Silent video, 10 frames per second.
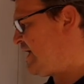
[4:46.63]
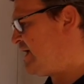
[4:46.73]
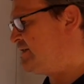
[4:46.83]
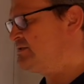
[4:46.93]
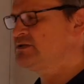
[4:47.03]

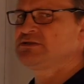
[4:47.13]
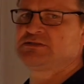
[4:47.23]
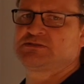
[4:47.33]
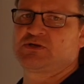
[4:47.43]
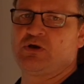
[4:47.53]
and
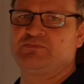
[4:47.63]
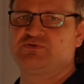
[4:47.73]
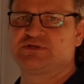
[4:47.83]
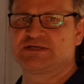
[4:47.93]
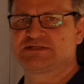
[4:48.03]
the
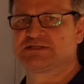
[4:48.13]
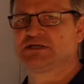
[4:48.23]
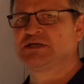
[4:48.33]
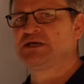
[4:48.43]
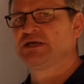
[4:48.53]
computers
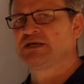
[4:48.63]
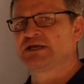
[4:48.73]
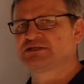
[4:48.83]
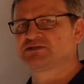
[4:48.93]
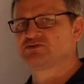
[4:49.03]

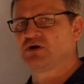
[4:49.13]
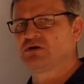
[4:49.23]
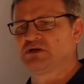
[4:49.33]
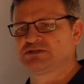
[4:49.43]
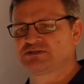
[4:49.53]
get
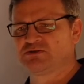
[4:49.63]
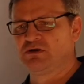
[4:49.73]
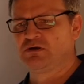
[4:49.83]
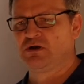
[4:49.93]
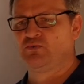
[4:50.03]
stronger and
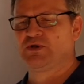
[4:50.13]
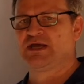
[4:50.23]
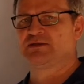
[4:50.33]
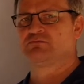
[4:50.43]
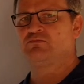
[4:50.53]
stronger. We
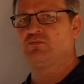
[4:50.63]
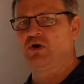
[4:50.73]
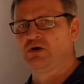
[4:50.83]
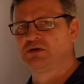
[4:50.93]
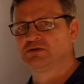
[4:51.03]
get
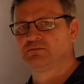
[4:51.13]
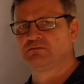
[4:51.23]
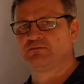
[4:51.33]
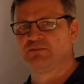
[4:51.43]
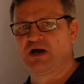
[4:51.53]
more
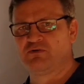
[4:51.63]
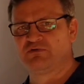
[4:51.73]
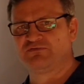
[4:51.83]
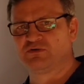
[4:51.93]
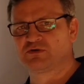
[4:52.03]

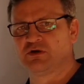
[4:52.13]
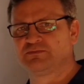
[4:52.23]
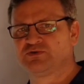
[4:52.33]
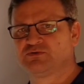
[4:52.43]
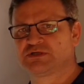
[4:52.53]
powerful
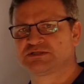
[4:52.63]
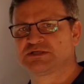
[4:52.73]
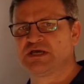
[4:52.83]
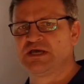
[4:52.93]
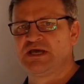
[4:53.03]
computers,
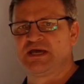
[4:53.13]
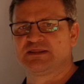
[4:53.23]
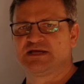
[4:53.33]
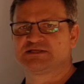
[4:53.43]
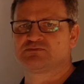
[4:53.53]
and
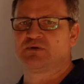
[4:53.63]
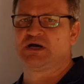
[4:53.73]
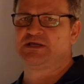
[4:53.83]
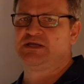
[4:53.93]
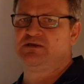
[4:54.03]
that's
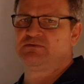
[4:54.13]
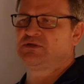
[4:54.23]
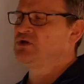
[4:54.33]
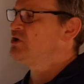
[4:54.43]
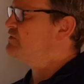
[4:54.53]
why even